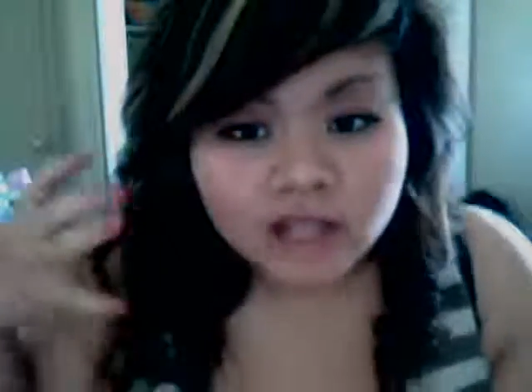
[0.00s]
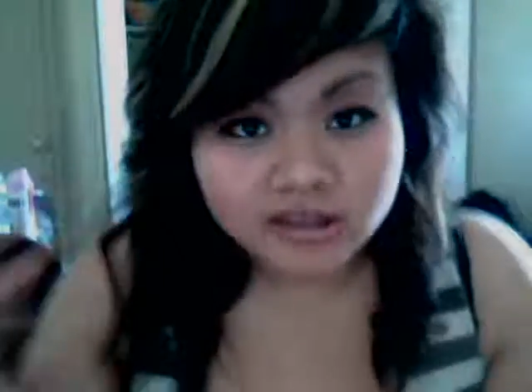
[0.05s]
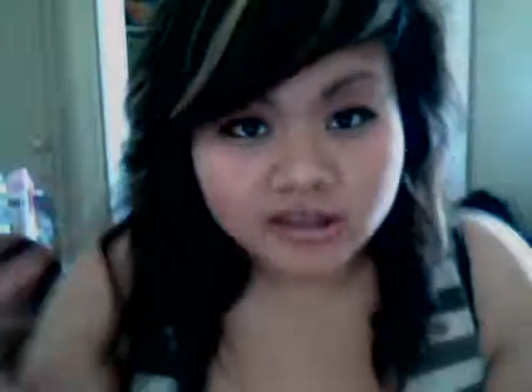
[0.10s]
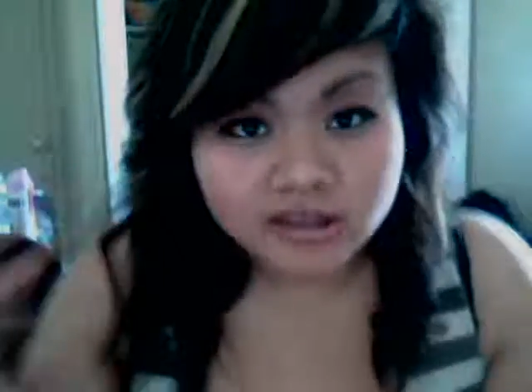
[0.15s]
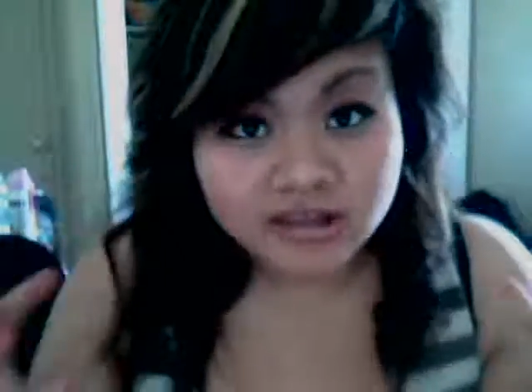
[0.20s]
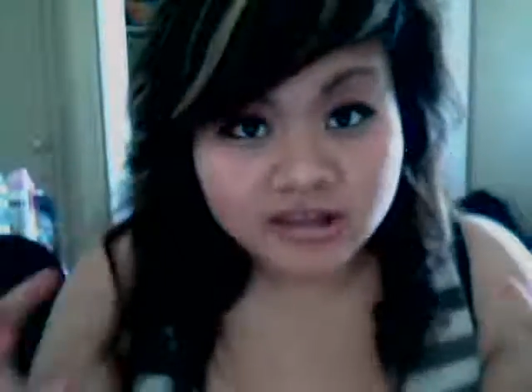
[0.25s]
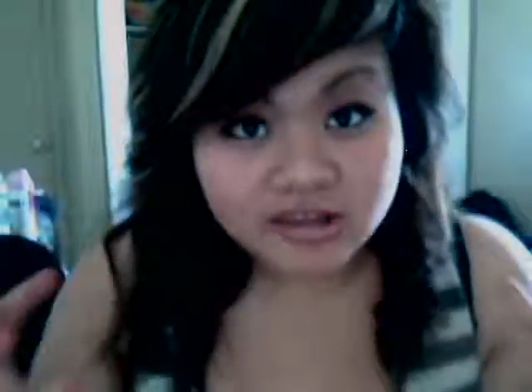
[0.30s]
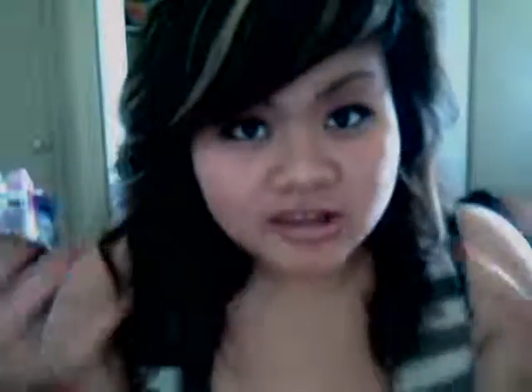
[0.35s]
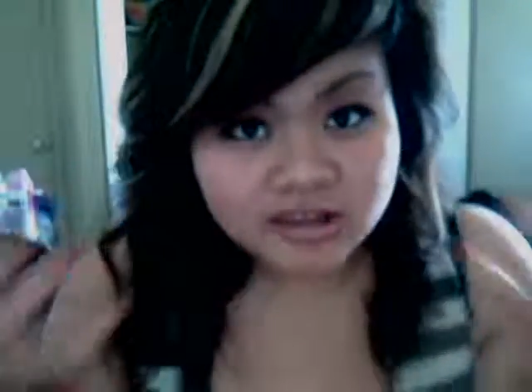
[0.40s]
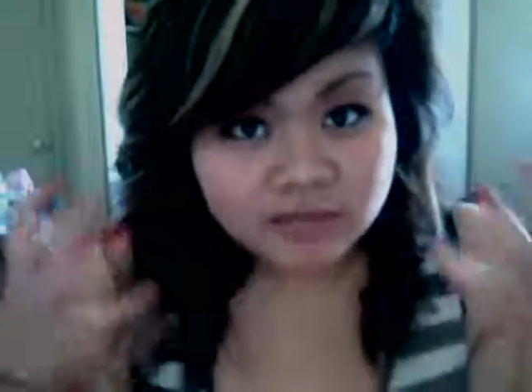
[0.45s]

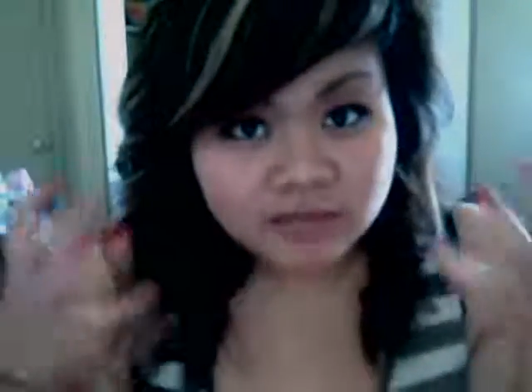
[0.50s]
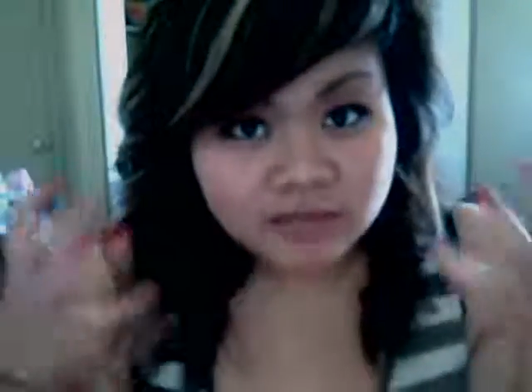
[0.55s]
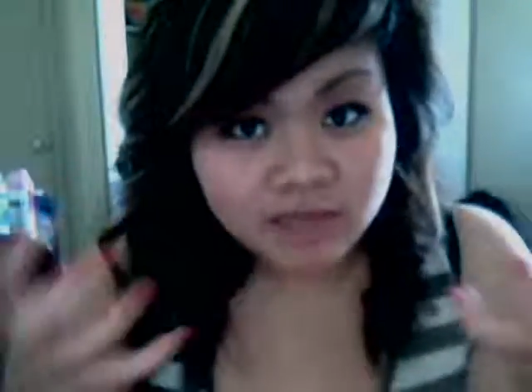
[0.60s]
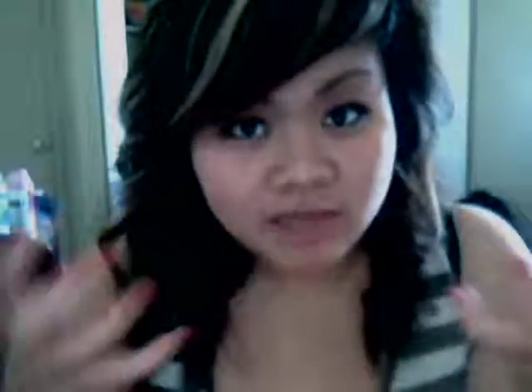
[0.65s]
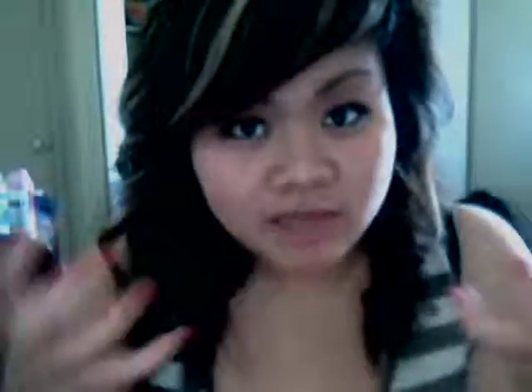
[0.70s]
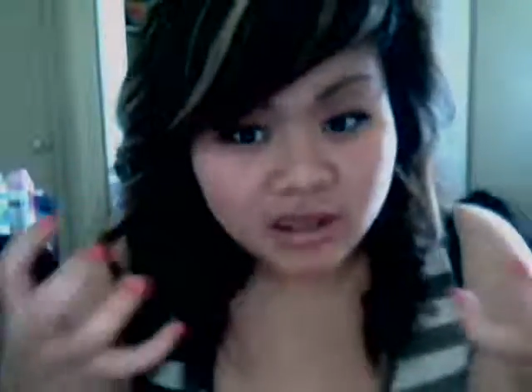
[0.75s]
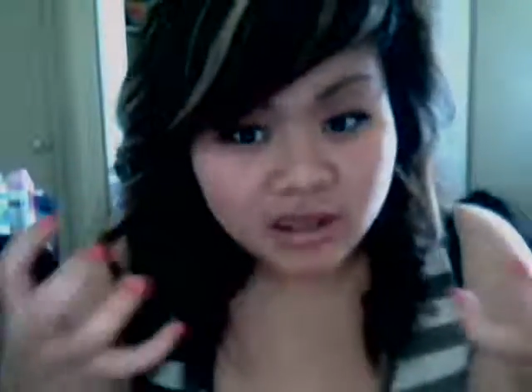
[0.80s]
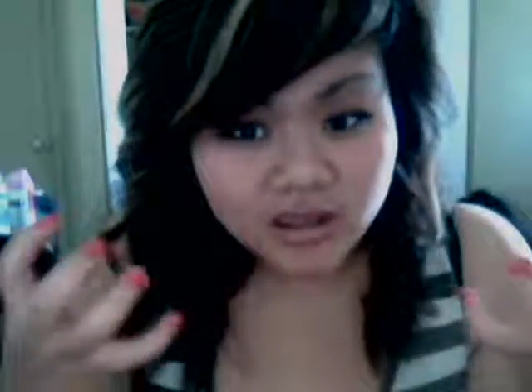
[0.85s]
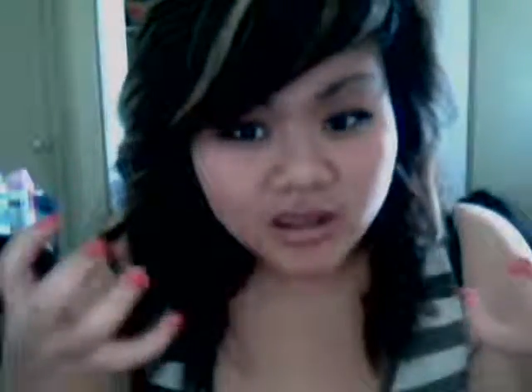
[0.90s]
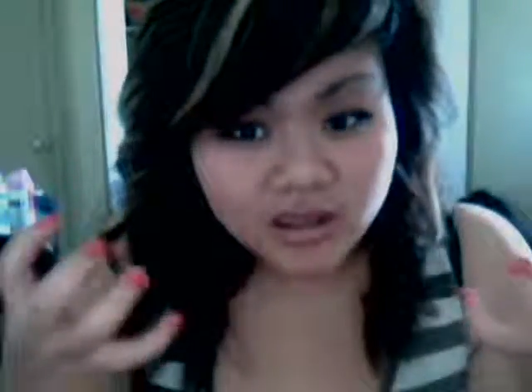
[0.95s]
this is
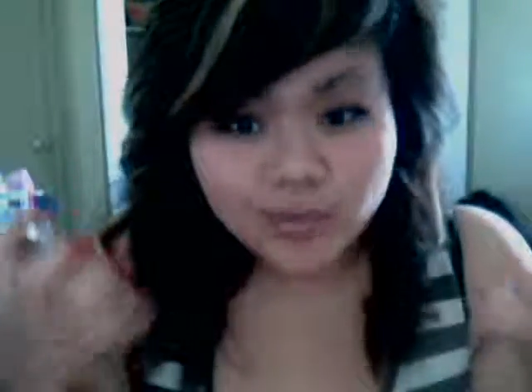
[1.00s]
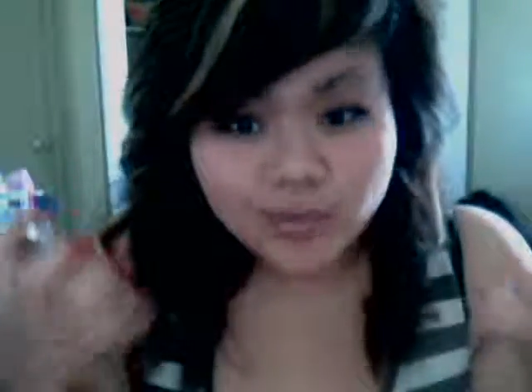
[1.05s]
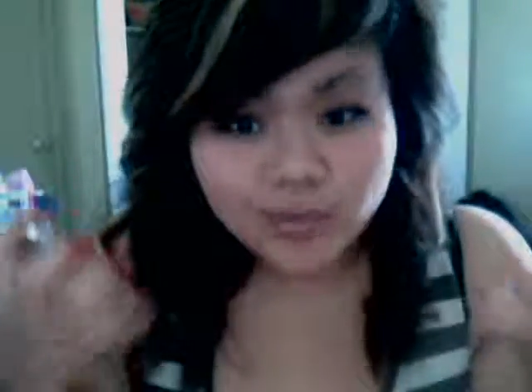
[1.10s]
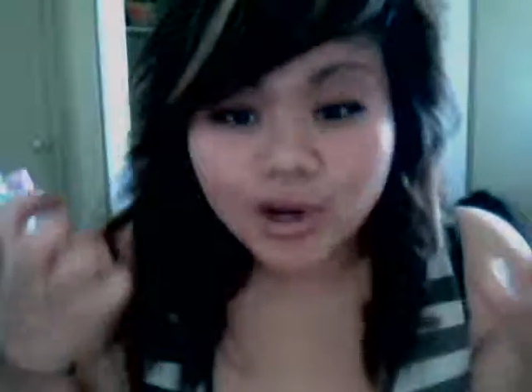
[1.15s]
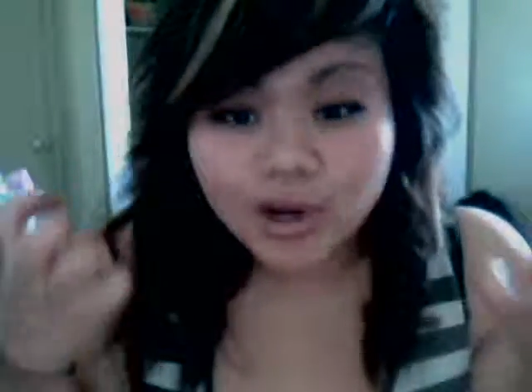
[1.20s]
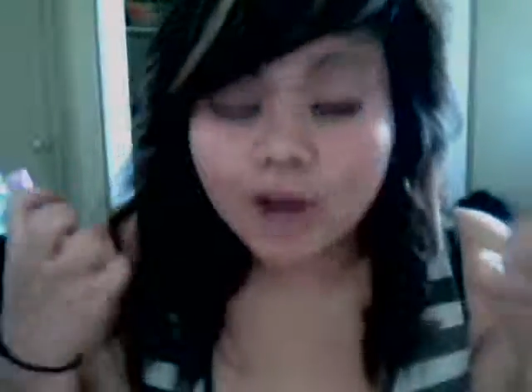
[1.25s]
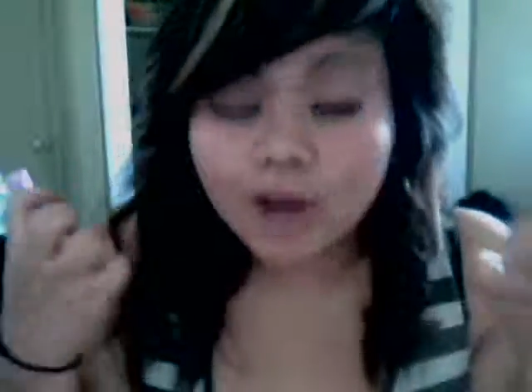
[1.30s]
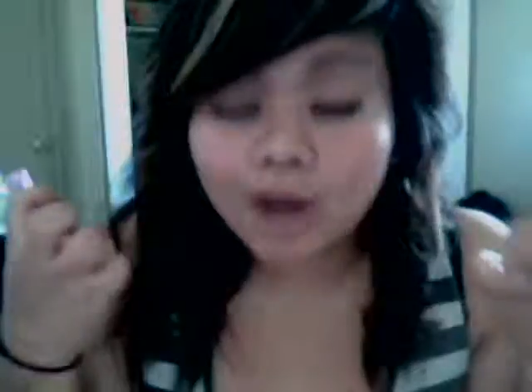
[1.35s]
me when